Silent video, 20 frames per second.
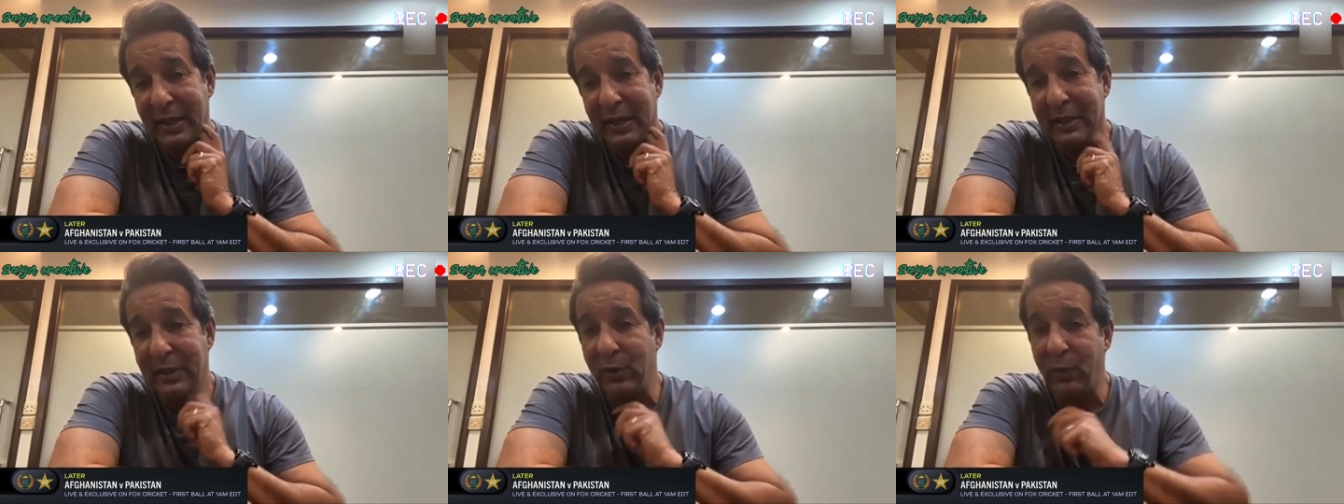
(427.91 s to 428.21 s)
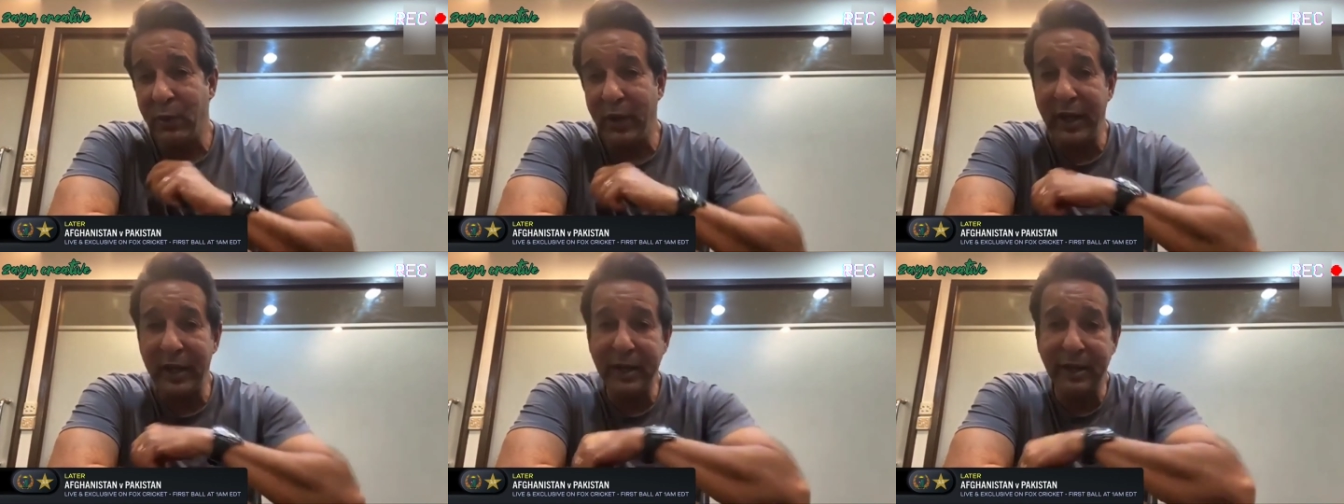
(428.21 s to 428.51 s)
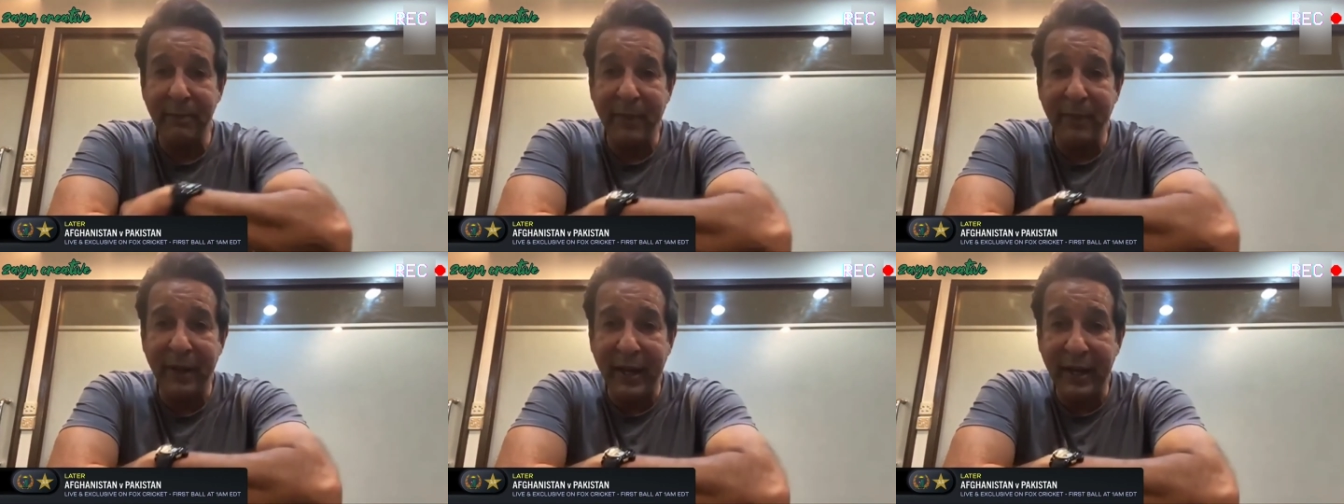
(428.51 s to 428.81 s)
The way he
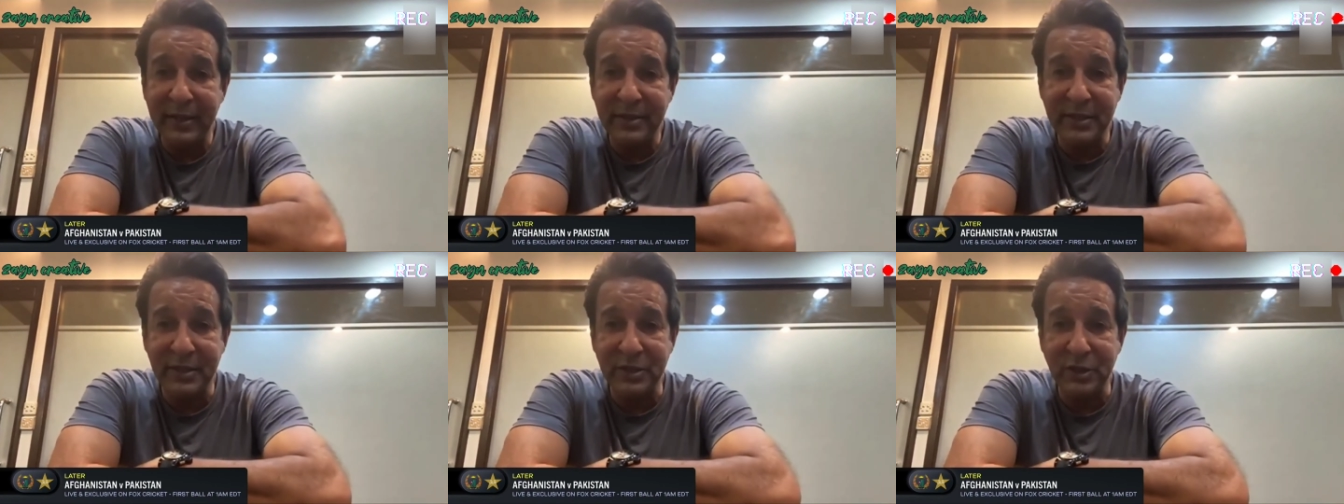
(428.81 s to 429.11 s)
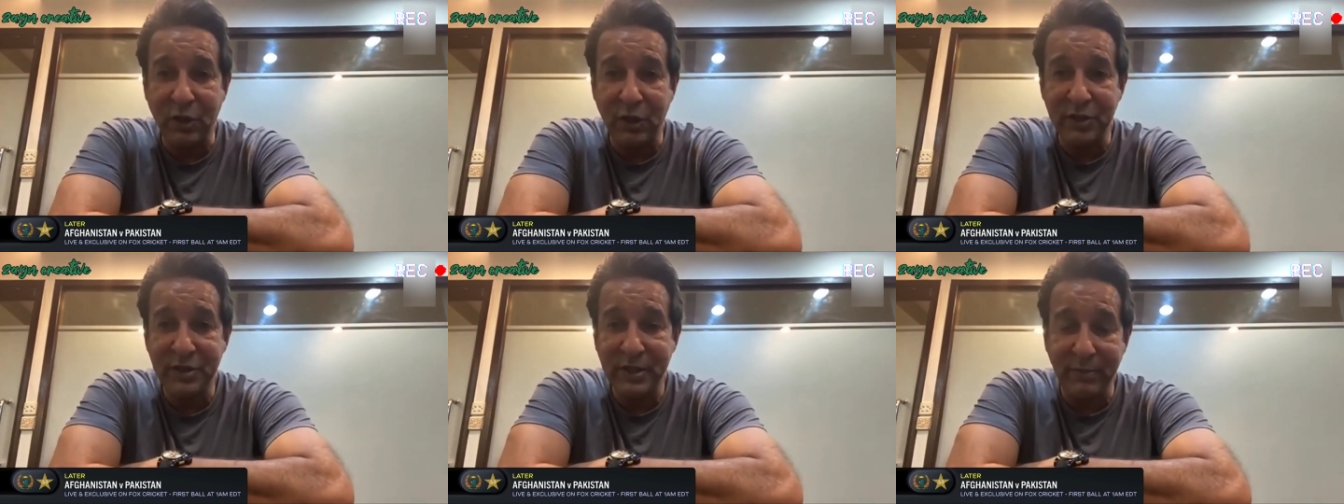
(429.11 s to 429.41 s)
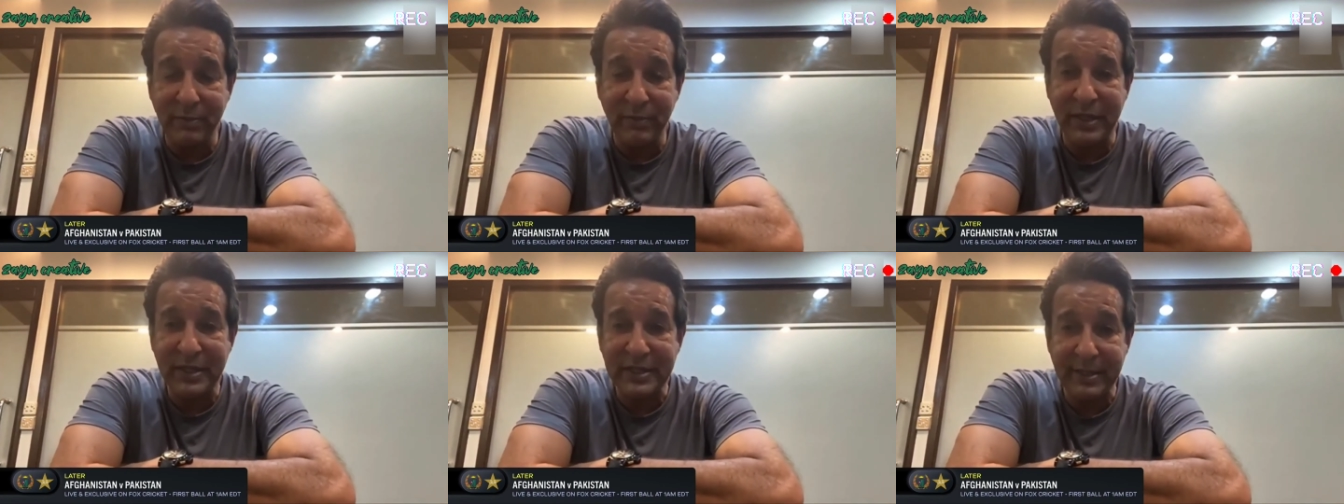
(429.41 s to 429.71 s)
bats, he's got
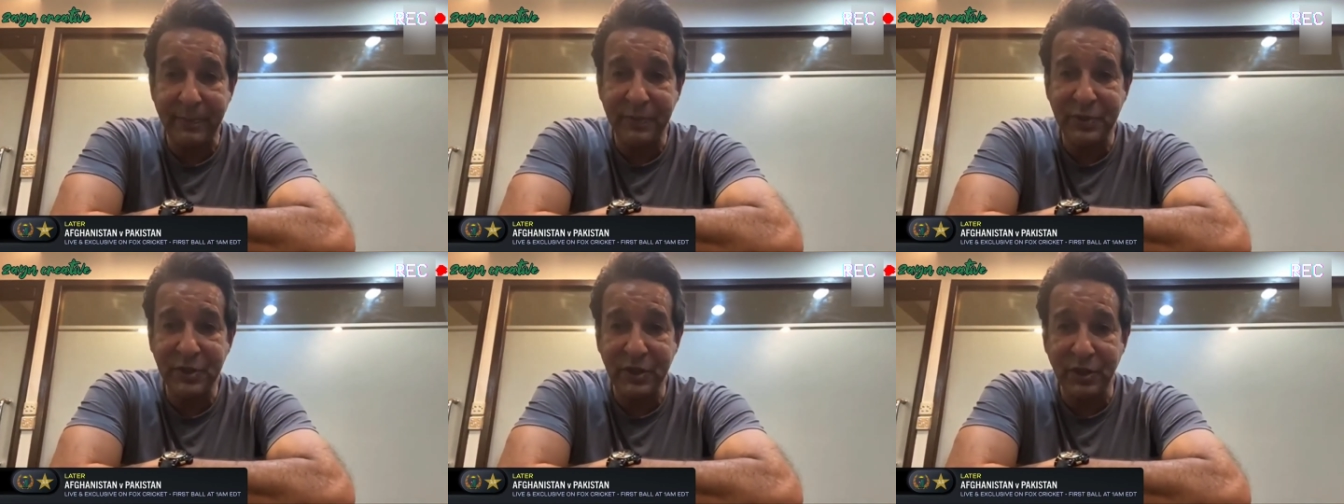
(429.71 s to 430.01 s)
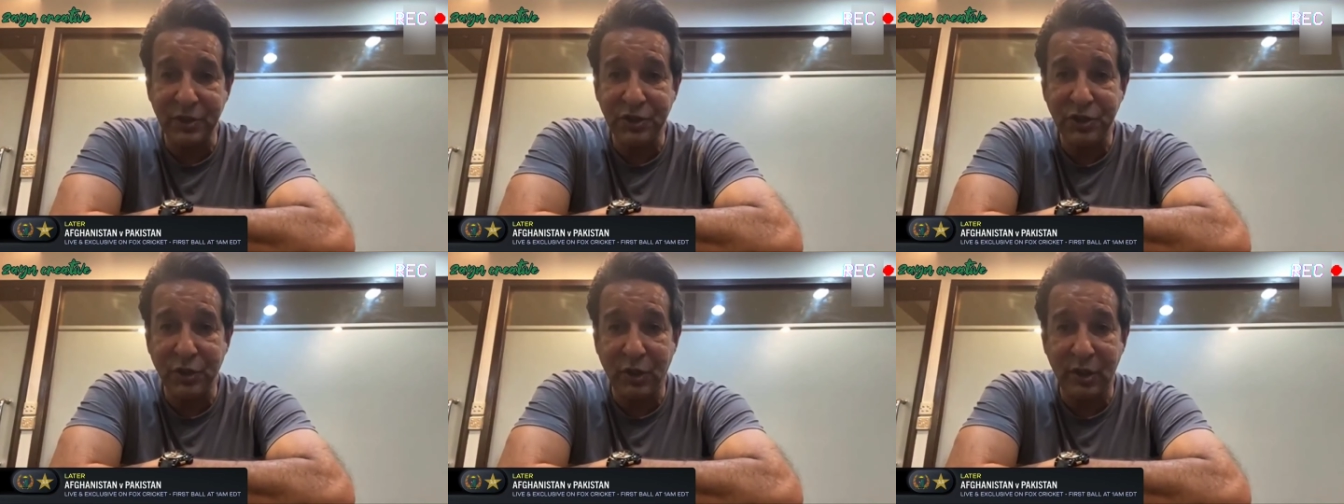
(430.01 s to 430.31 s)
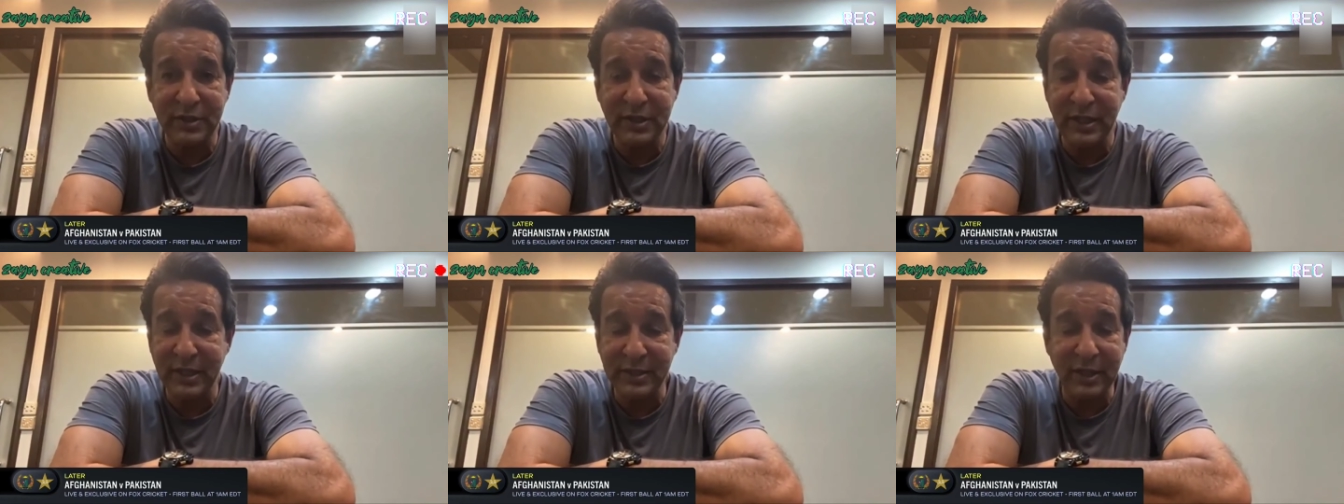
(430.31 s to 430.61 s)
some exceptional
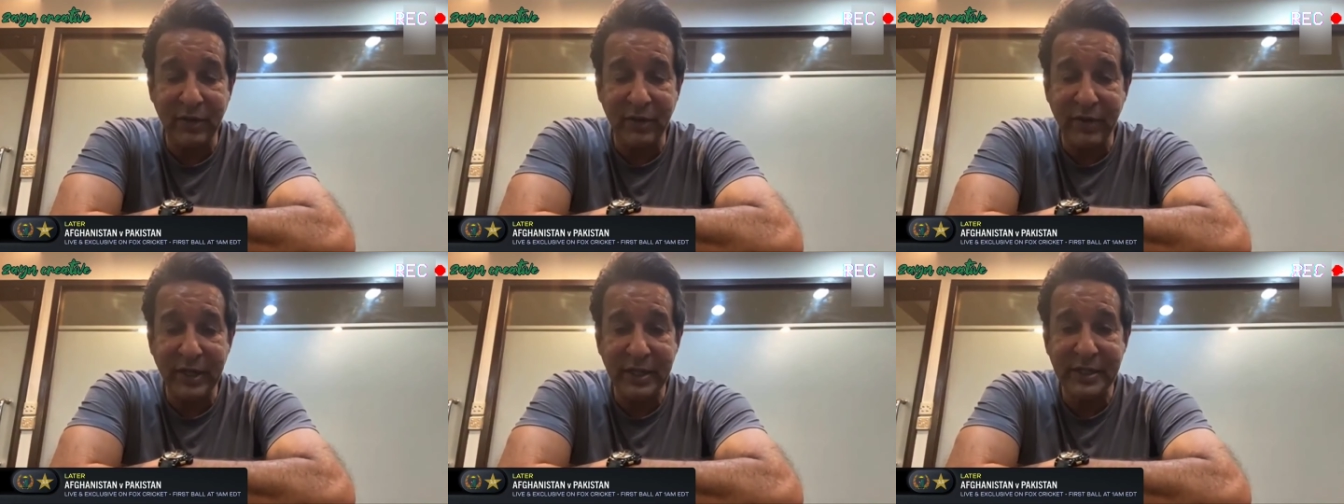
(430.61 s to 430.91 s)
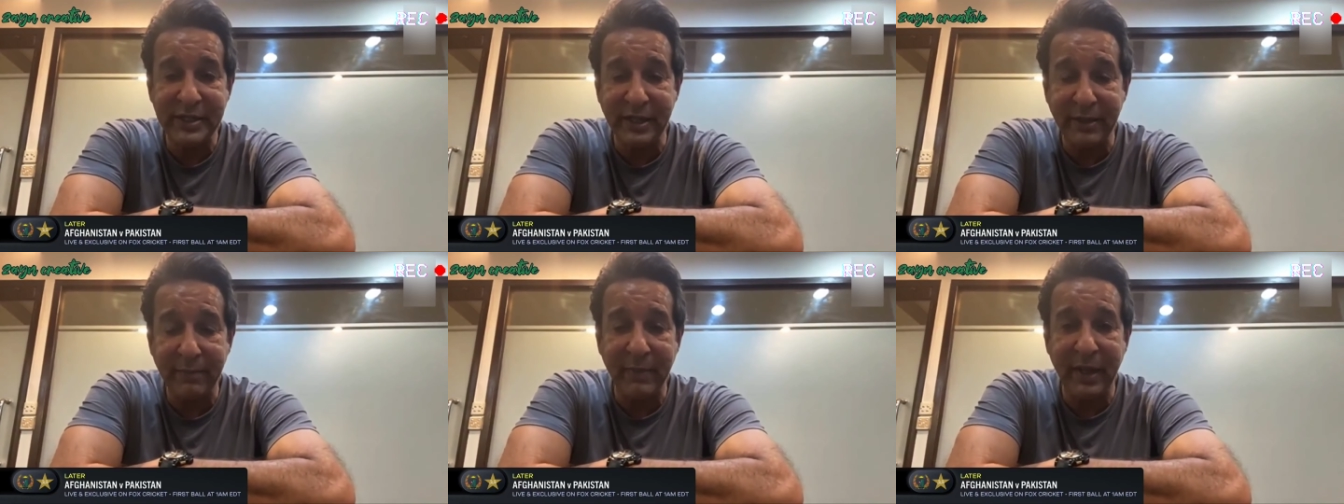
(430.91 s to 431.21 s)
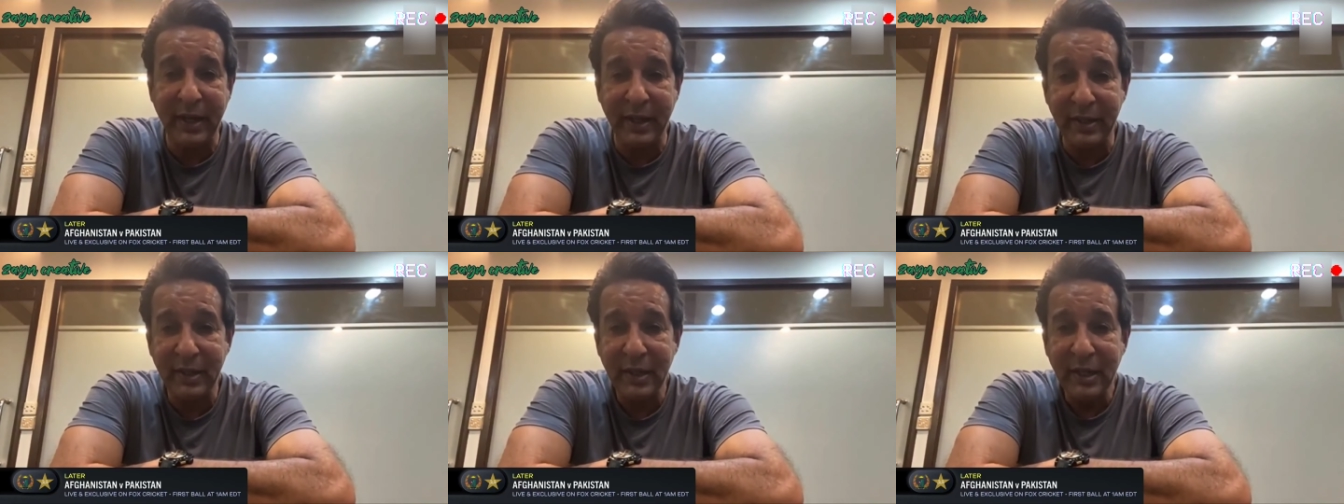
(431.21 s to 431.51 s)
shots, and he's a great team
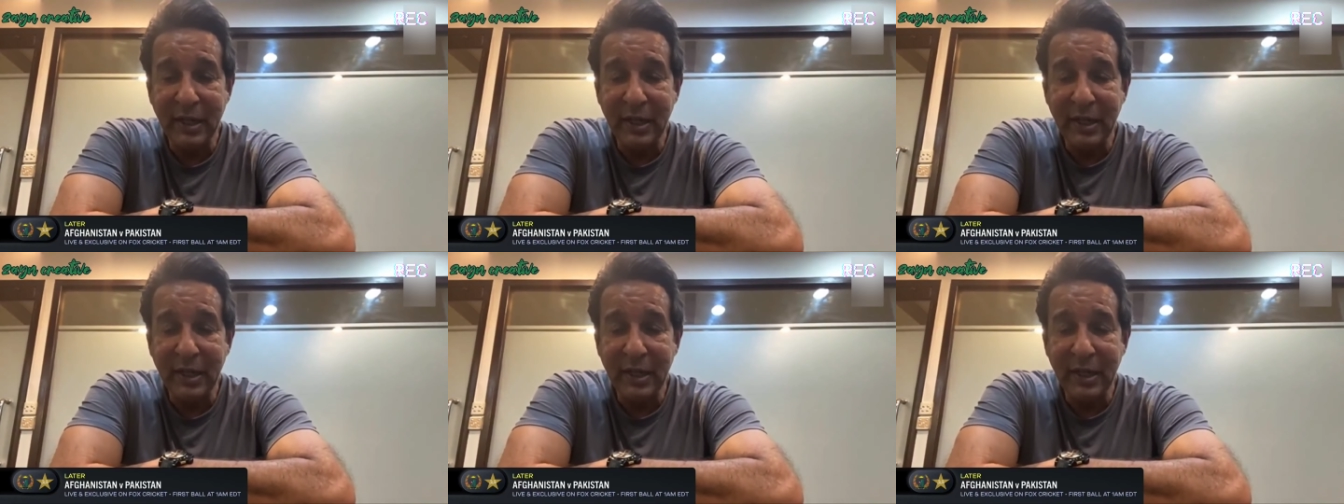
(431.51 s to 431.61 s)
man.